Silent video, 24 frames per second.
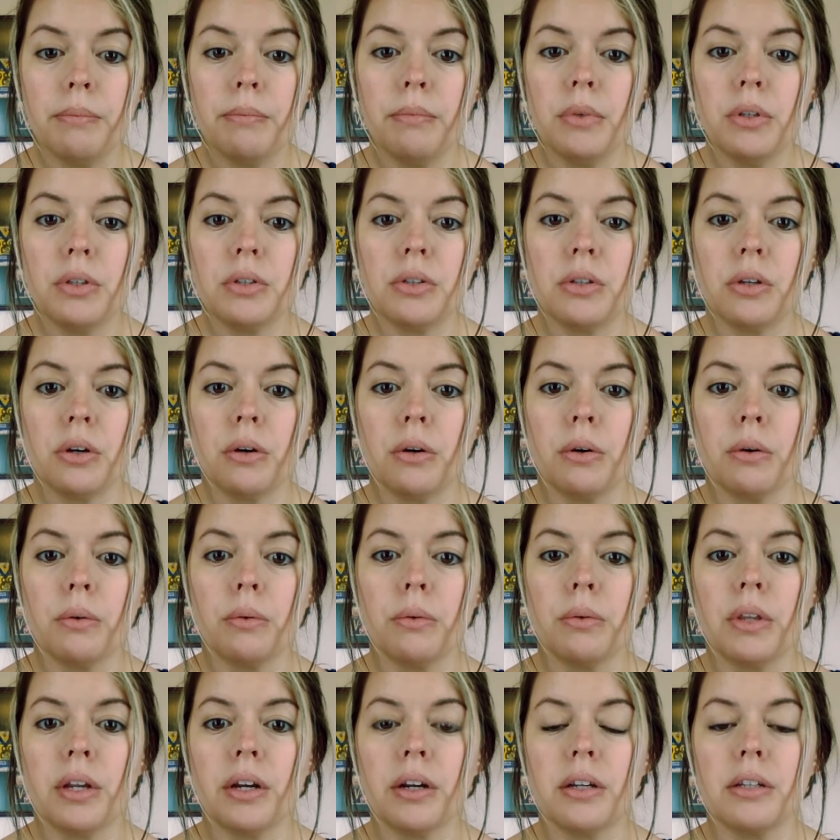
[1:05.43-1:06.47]
So
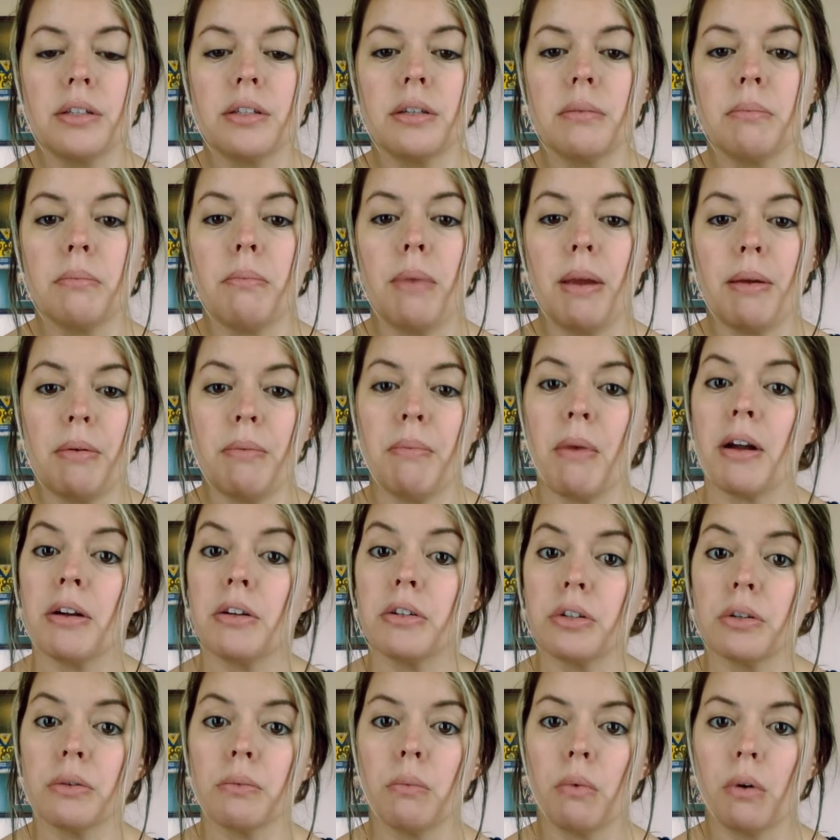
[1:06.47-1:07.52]
there is a Baby
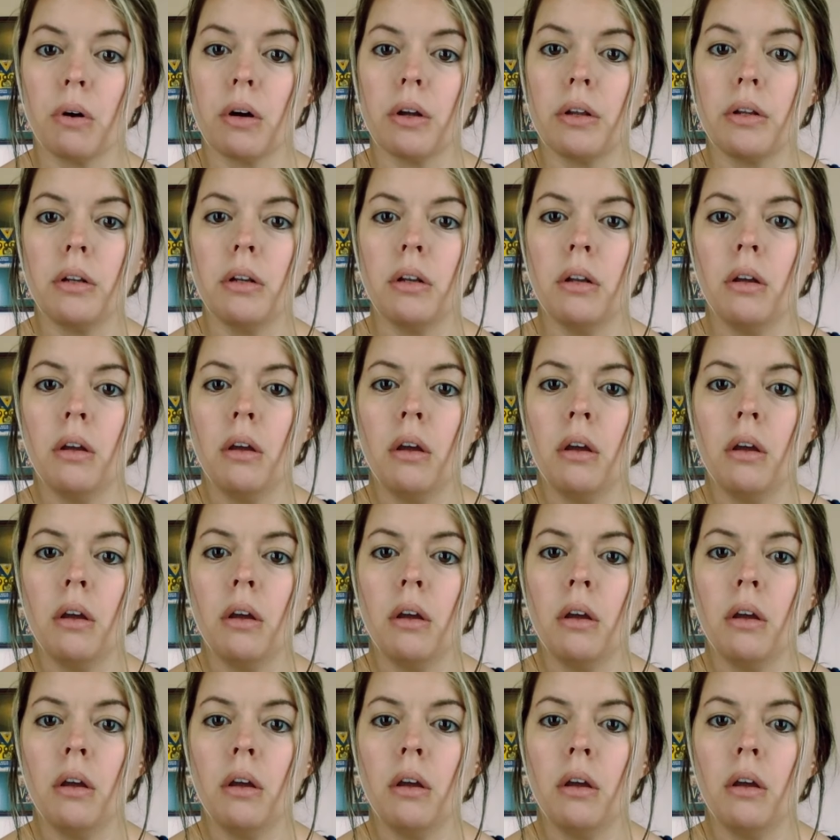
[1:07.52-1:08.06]
Monitor 1,